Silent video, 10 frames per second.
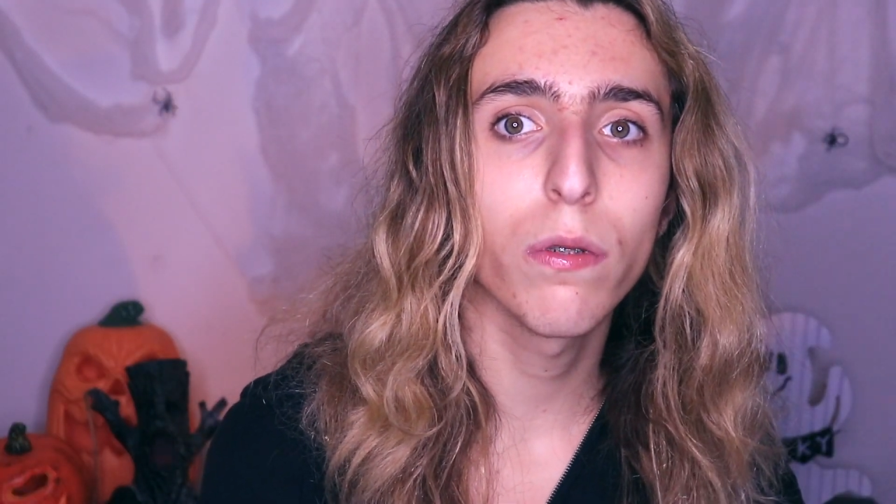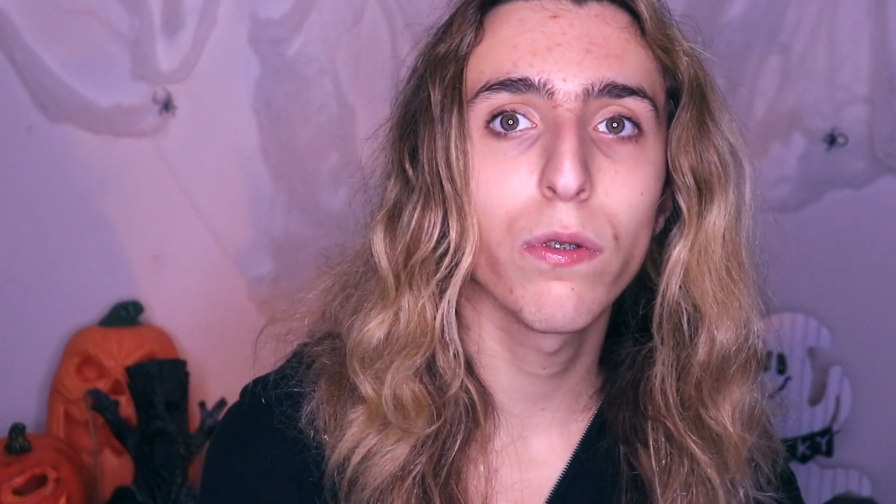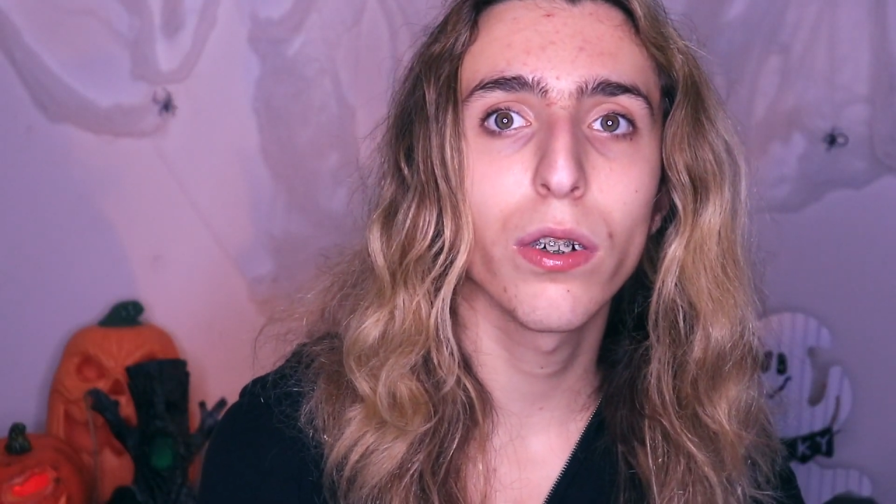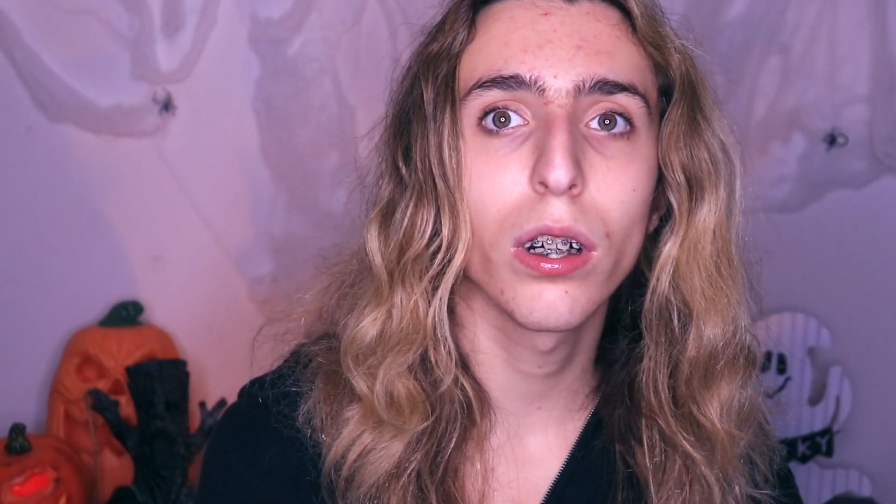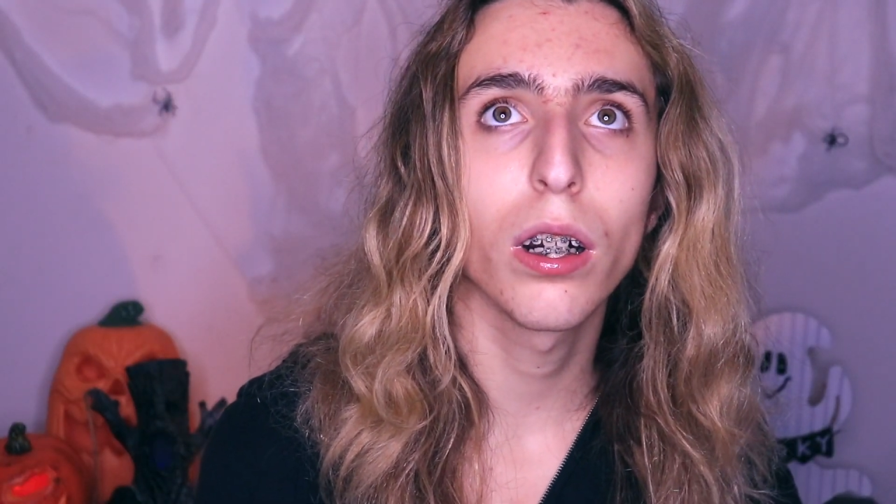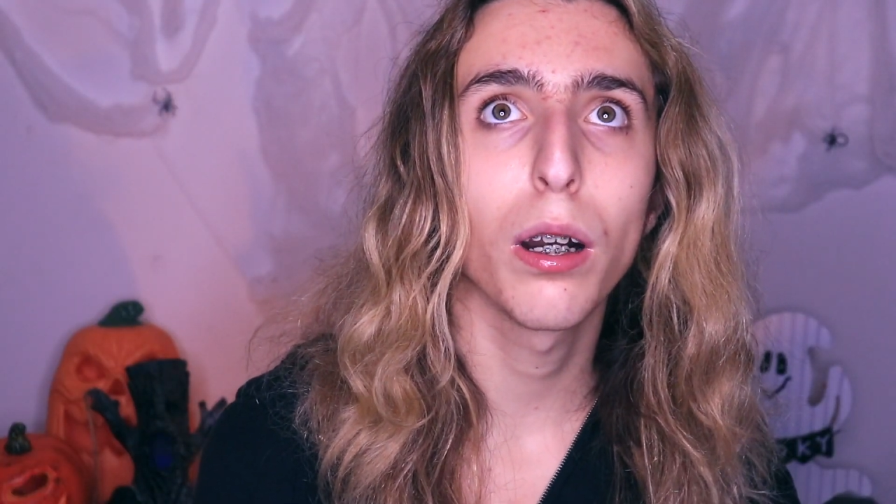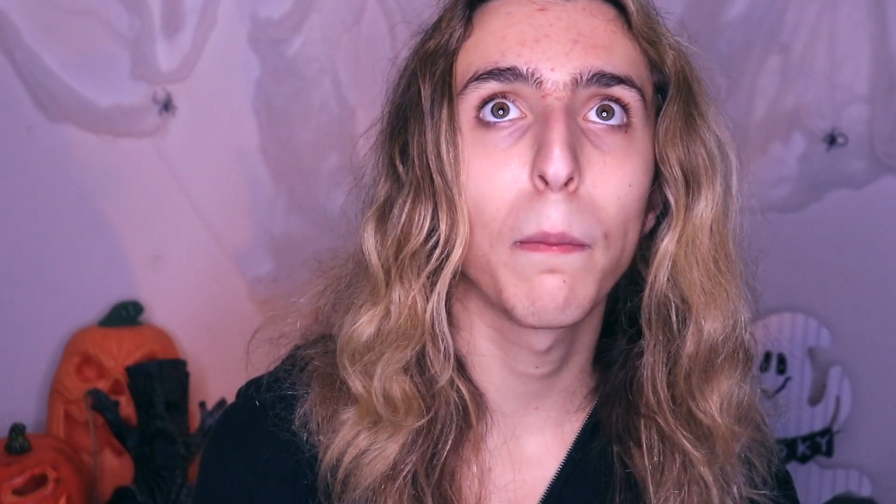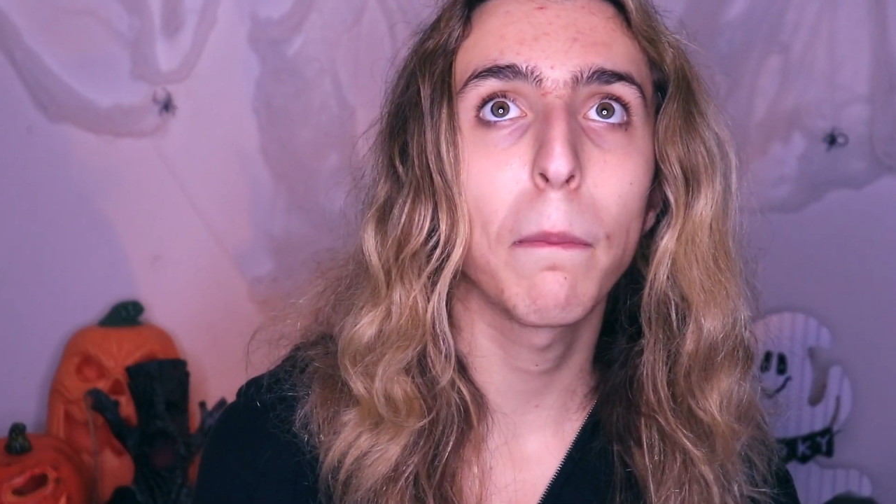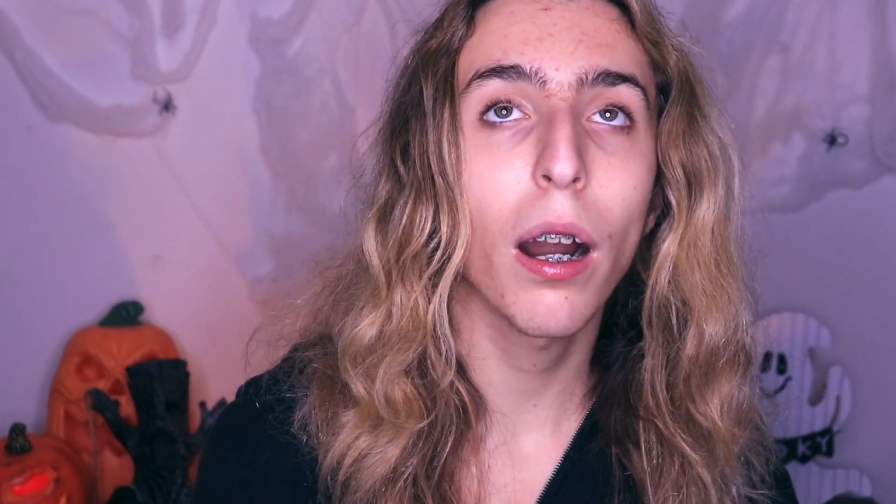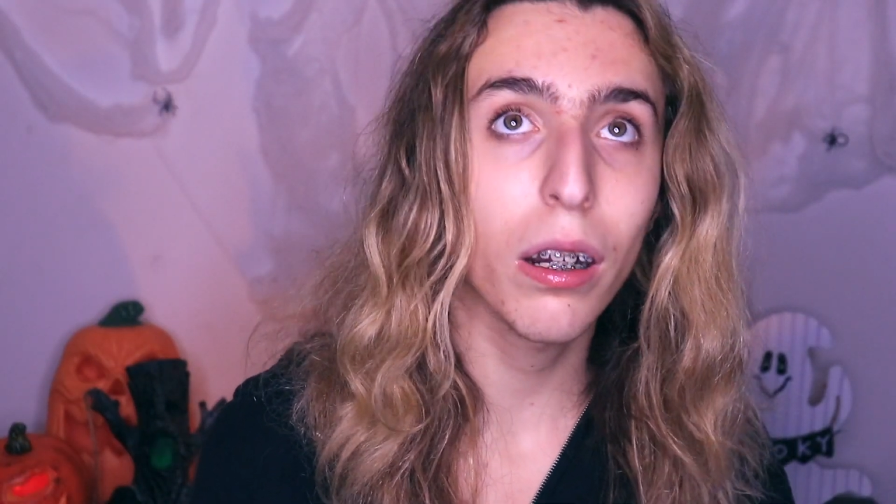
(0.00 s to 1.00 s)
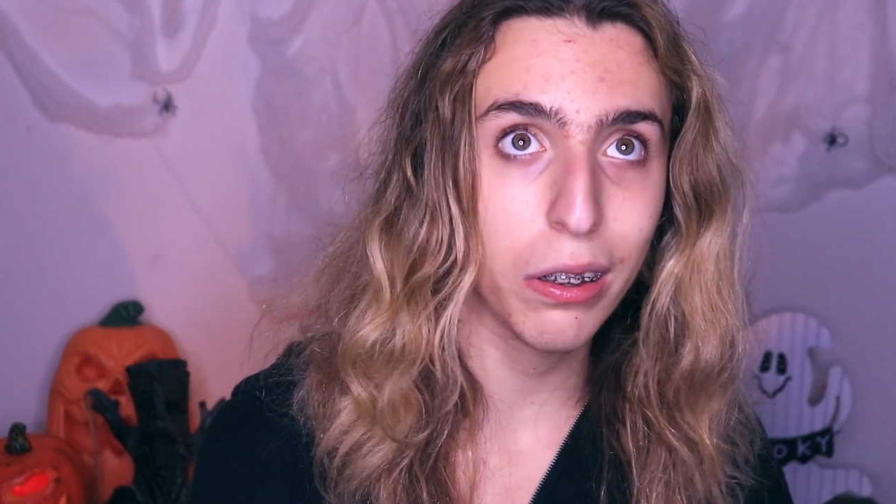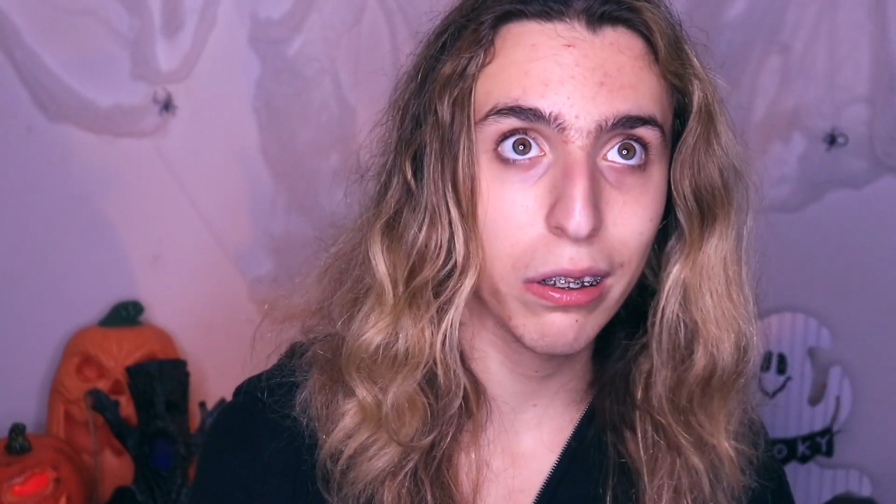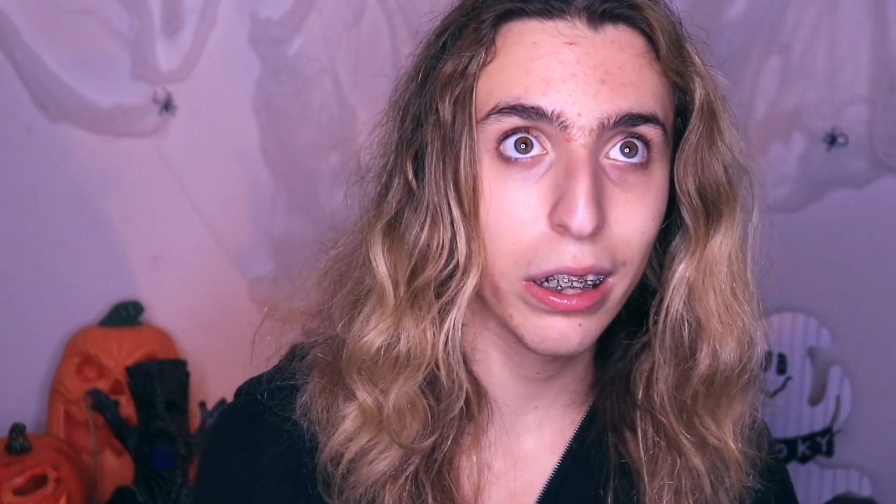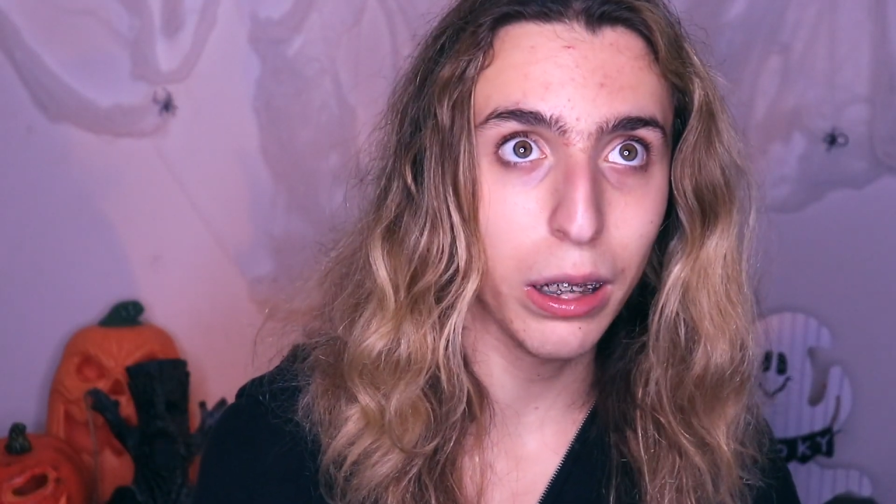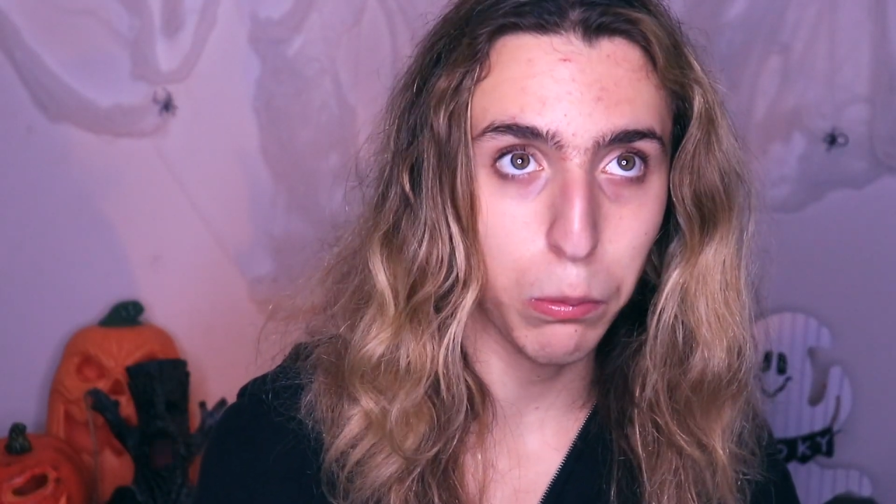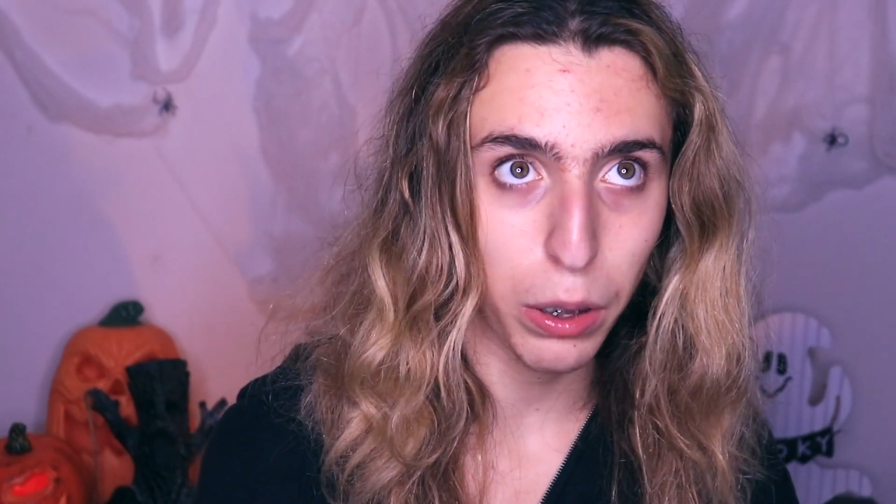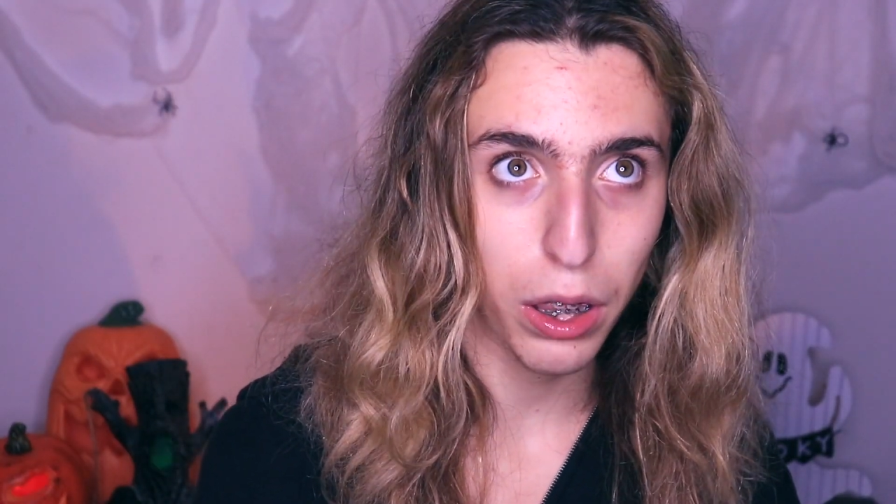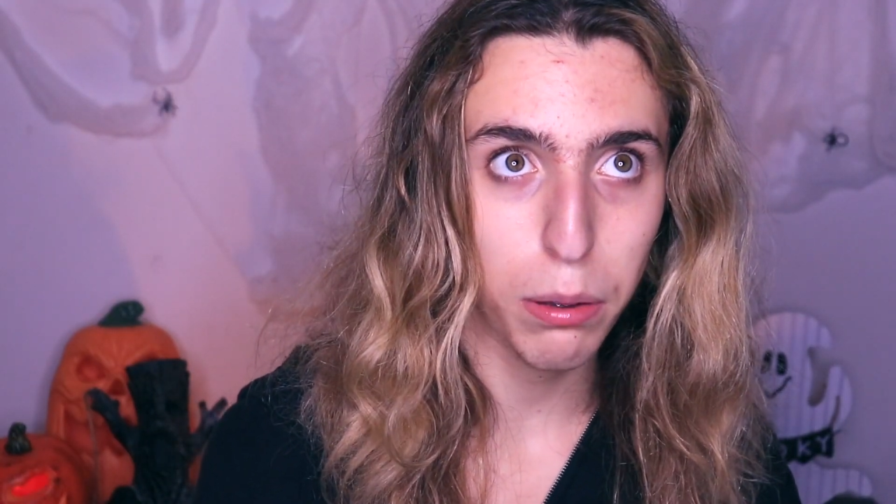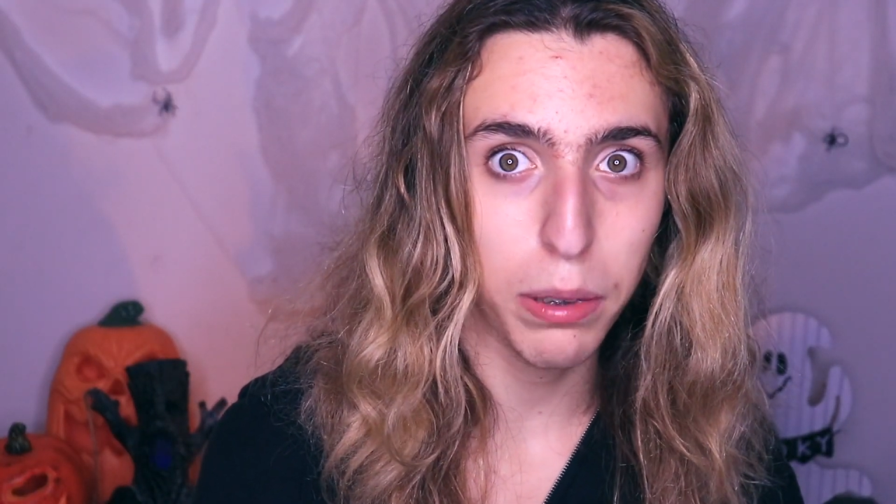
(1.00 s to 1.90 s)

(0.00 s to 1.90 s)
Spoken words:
for partnering with